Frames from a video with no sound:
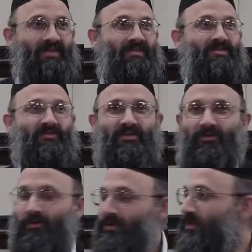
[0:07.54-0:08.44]
the
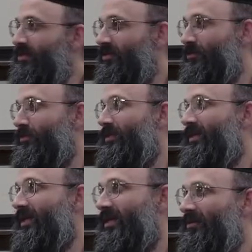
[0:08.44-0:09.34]
Torahs with you,
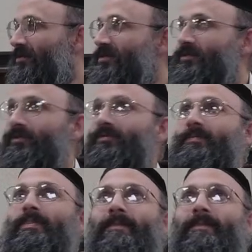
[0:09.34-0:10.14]
and also